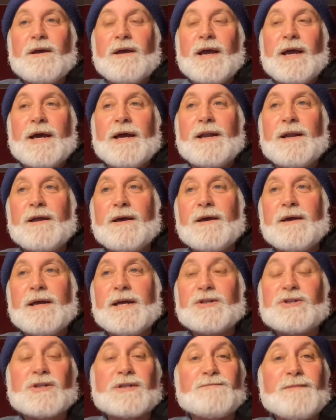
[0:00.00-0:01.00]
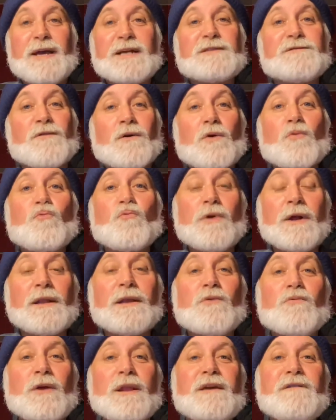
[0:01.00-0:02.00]
And it just makes for a
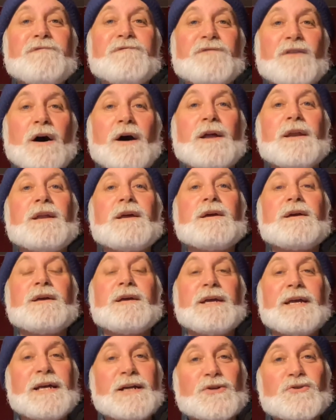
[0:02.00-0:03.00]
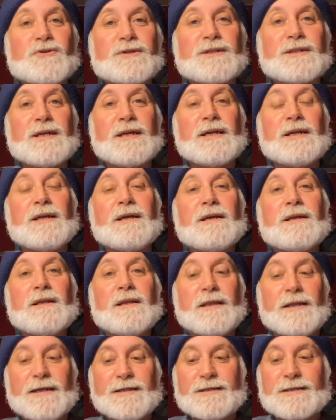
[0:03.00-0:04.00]
really, really fun, interesting
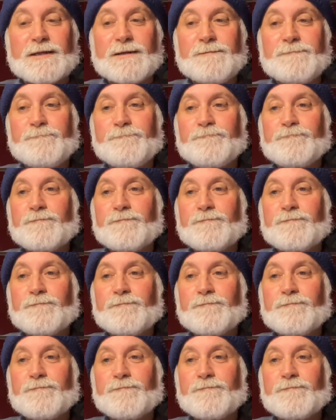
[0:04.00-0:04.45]
listen.